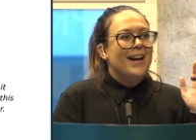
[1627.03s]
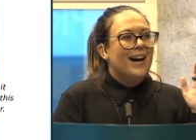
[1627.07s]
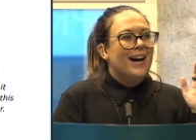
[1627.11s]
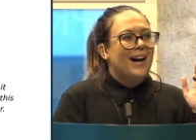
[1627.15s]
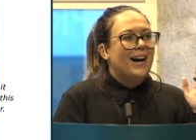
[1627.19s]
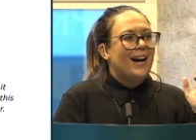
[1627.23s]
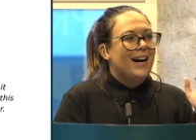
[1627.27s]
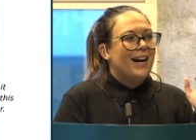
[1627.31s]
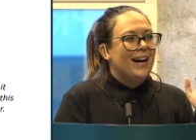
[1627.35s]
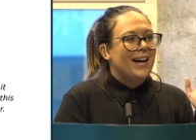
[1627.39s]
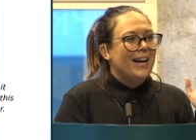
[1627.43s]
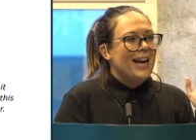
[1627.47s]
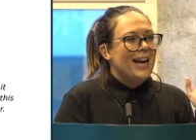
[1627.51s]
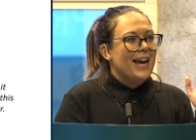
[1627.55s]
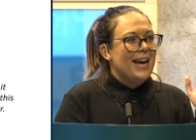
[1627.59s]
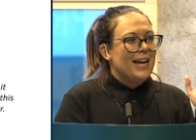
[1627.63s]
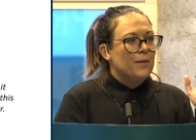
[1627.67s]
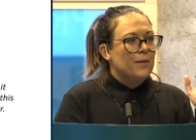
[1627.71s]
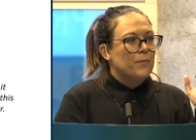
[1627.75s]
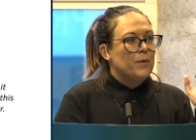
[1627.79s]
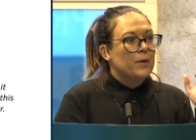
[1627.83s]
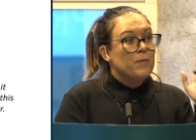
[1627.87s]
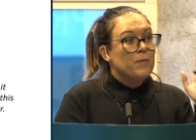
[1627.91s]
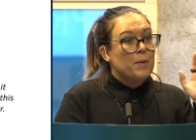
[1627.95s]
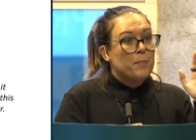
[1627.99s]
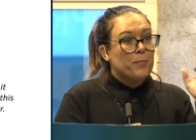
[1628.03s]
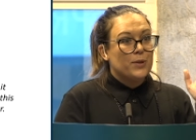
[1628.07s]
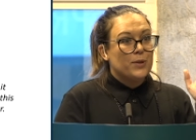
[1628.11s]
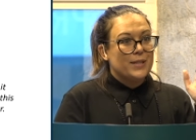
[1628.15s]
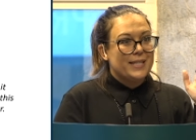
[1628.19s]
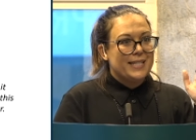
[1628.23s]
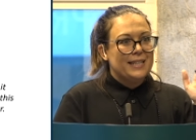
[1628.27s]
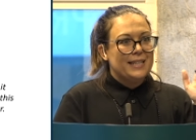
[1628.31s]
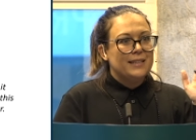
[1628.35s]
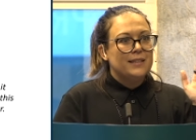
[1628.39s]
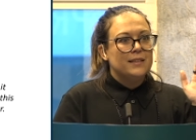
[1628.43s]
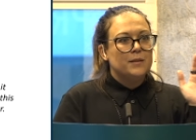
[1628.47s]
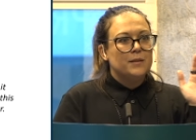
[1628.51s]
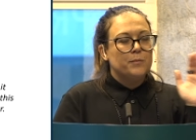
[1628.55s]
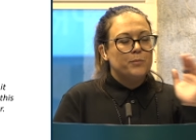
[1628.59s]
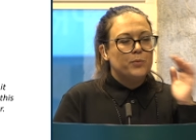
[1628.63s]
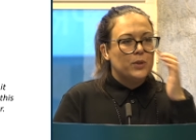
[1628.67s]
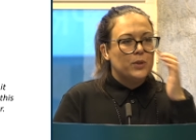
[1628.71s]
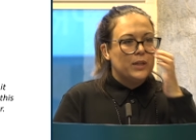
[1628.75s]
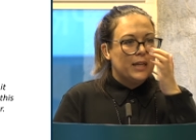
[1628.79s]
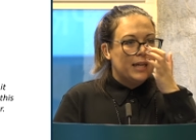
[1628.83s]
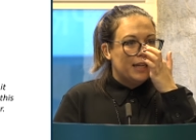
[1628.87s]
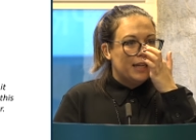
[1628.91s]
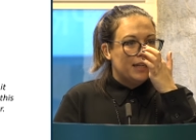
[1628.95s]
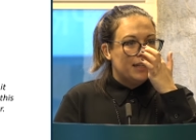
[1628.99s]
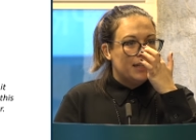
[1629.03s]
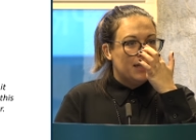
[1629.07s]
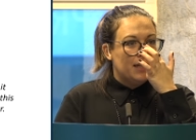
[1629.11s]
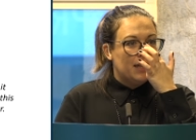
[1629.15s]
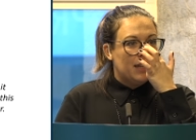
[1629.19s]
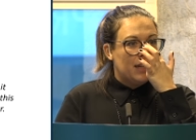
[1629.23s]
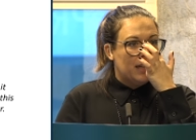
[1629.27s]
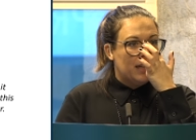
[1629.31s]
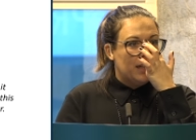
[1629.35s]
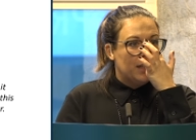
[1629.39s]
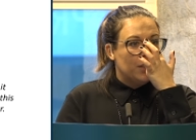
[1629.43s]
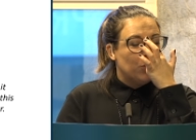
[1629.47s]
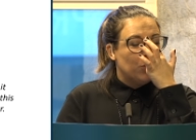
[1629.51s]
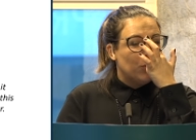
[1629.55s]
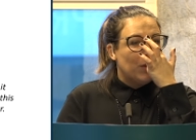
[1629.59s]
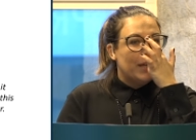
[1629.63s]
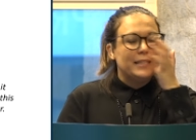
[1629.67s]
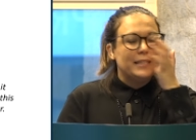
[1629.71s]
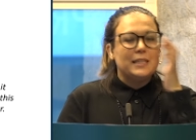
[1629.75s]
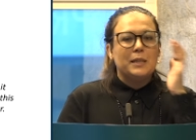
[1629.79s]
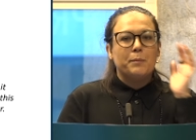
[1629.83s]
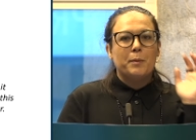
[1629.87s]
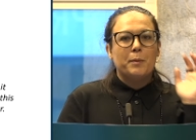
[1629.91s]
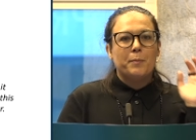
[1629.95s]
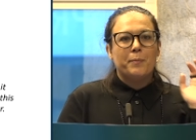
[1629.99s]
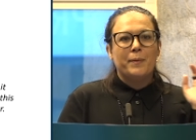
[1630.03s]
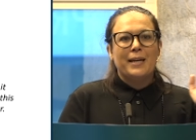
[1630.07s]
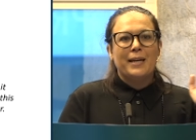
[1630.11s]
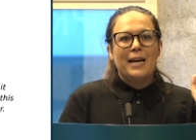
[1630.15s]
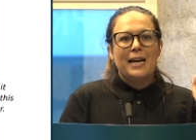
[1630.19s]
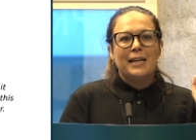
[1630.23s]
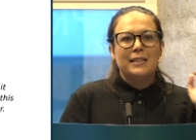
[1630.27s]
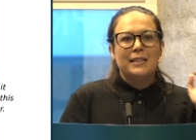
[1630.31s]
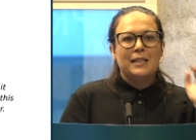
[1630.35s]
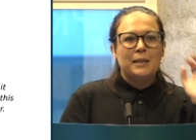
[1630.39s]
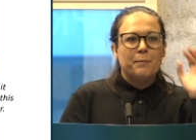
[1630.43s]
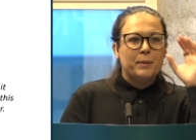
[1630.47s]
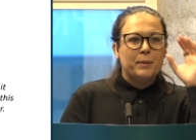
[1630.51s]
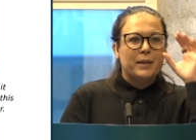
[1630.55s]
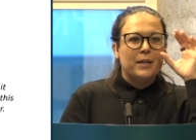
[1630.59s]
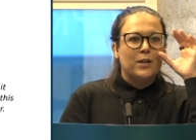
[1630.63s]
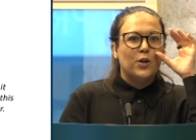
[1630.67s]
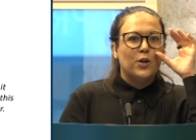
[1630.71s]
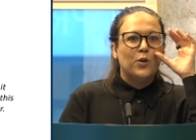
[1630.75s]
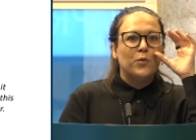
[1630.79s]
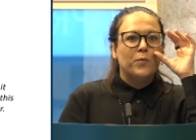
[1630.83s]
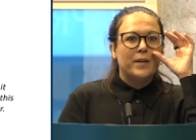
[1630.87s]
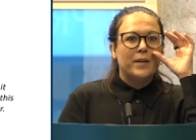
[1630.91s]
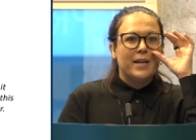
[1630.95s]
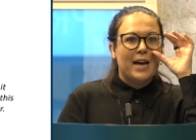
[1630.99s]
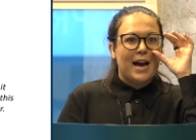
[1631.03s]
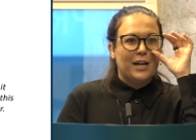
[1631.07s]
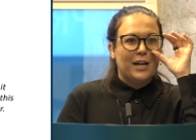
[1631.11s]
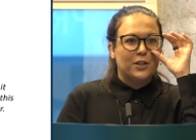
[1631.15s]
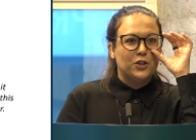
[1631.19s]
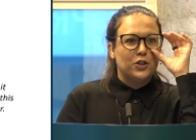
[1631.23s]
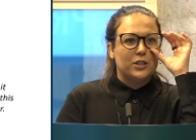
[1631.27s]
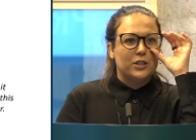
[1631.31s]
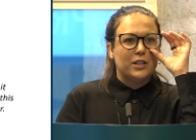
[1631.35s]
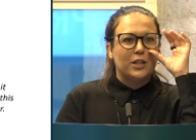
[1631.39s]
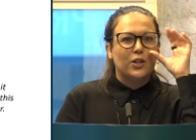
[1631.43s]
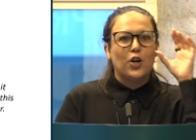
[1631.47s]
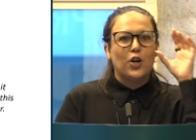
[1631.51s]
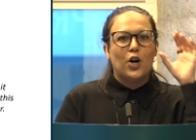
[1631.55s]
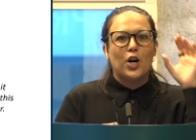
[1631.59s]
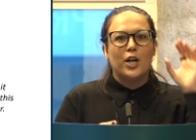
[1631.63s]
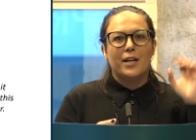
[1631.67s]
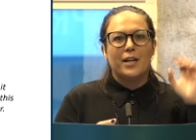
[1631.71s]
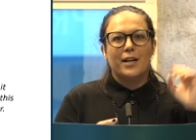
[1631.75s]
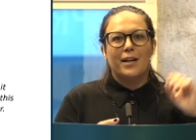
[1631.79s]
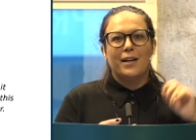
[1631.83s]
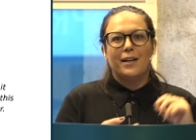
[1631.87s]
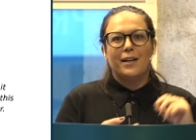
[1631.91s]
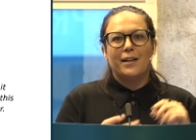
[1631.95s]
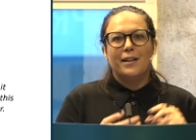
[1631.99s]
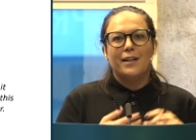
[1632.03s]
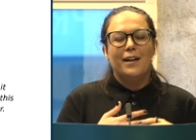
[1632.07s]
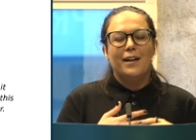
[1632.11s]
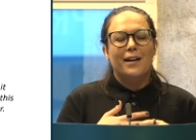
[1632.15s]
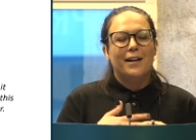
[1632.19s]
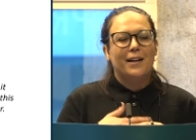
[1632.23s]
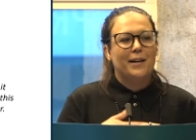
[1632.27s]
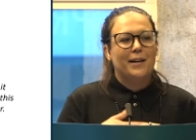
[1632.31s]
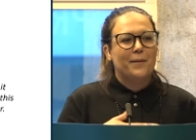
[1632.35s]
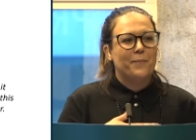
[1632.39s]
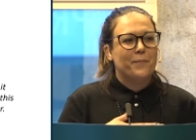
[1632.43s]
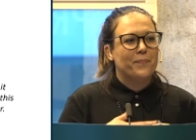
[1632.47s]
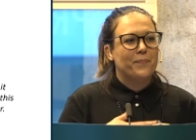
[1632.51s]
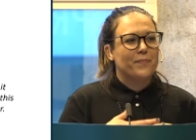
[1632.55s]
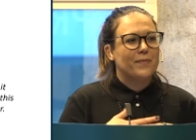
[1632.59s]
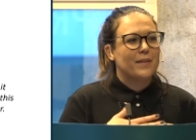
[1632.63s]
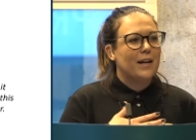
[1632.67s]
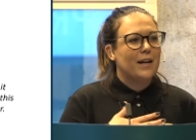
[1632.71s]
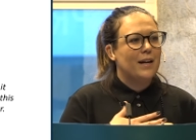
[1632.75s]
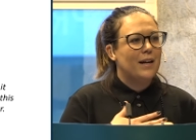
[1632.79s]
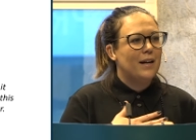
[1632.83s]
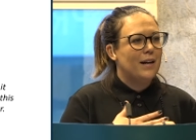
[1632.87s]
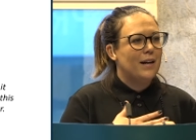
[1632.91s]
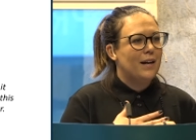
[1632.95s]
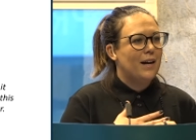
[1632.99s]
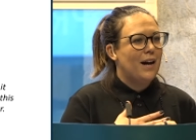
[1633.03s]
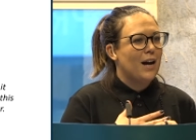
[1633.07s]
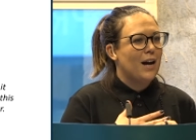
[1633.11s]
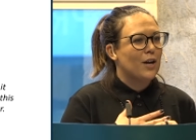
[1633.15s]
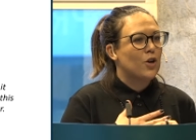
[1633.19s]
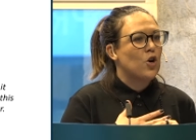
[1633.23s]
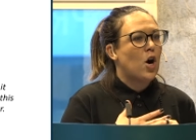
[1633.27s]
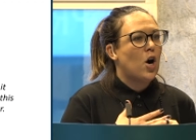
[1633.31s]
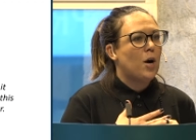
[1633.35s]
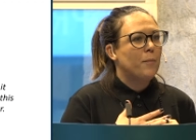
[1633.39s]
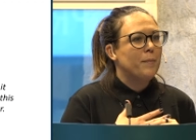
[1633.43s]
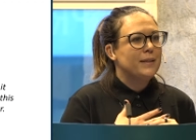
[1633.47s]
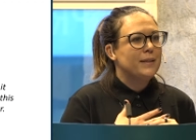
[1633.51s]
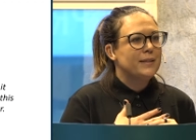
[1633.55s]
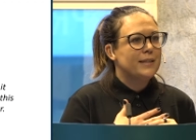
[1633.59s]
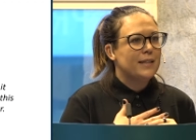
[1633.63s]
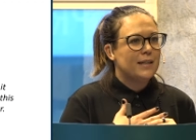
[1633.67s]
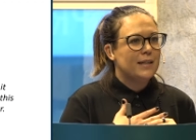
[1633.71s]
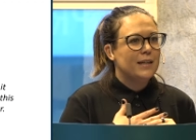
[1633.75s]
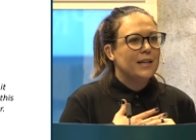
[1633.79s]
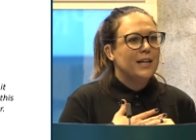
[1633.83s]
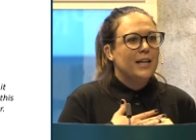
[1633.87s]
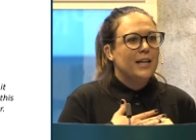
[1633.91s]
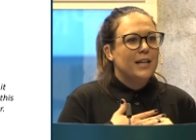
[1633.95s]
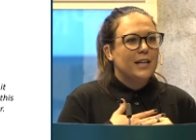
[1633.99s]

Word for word: Uh, and when we presented the book at uh, UNDPPA DPO, we actually got a, um, a comment that